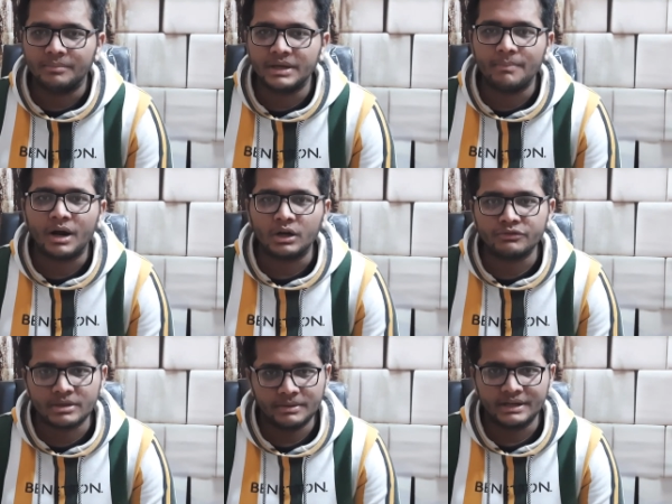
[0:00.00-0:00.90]
be a part of
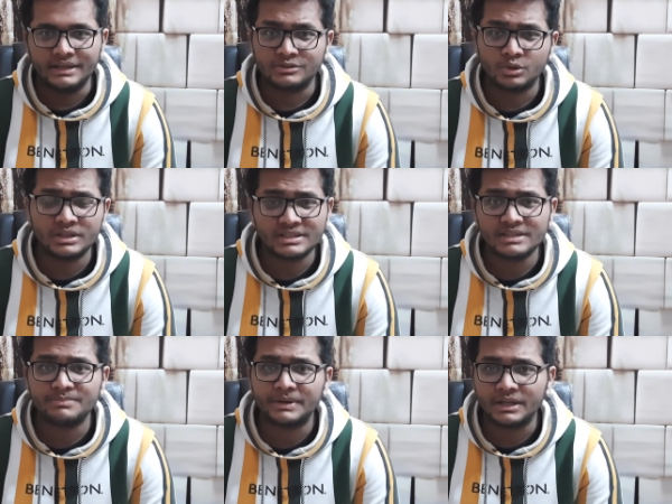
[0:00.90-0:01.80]
Summer Geeks. So this
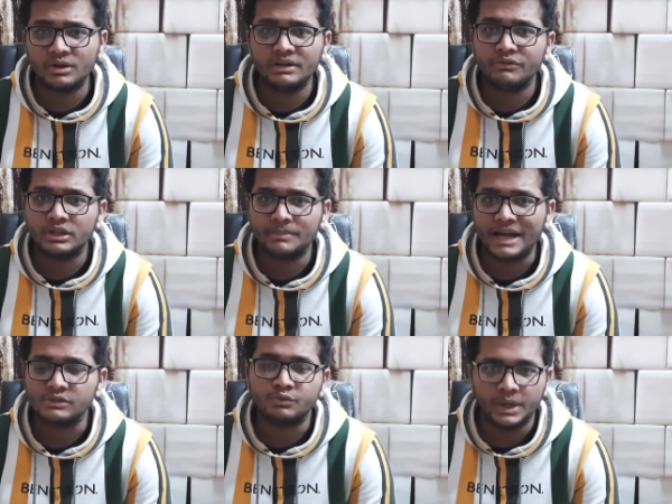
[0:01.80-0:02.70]
is particularly for the
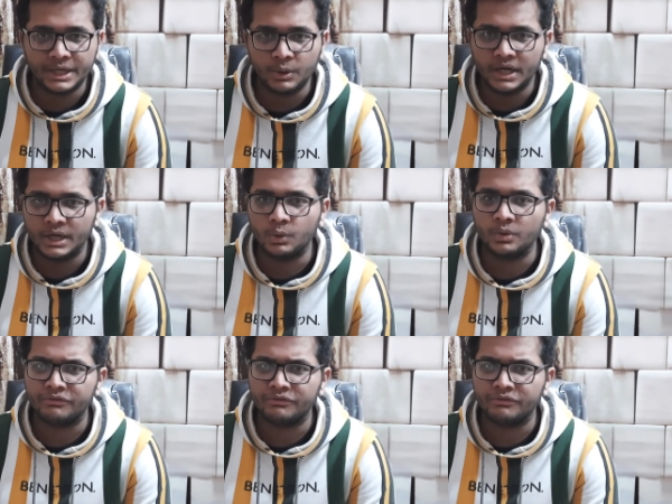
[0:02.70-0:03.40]
batch of 2022.